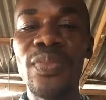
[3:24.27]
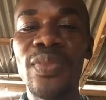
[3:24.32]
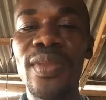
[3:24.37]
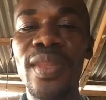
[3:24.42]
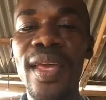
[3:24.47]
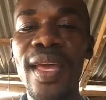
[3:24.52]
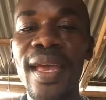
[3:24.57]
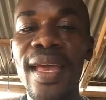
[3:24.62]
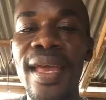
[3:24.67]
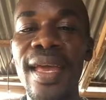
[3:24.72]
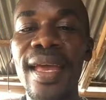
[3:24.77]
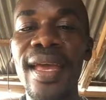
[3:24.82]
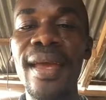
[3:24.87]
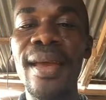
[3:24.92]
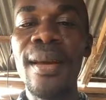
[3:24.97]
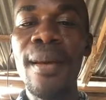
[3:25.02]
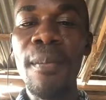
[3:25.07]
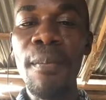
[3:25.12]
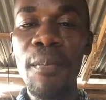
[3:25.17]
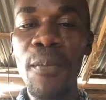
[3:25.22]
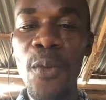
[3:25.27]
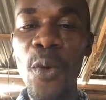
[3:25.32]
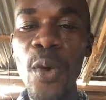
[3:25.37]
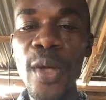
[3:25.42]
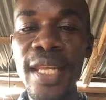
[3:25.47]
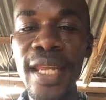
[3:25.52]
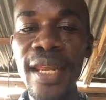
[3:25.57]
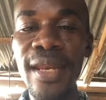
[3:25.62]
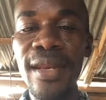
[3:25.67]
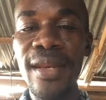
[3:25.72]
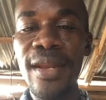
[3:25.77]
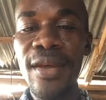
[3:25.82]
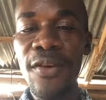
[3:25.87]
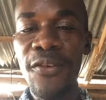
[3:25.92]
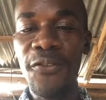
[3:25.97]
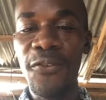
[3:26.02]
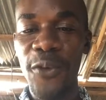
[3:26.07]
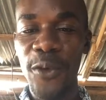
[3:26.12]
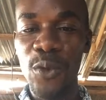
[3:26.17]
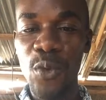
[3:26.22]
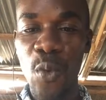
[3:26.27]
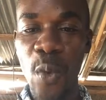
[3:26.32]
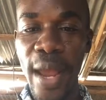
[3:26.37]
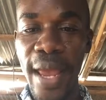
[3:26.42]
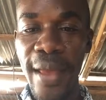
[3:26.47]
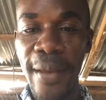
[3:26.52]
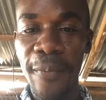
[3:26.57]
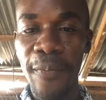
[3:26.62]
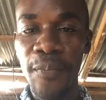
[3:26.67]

the brooding footwear.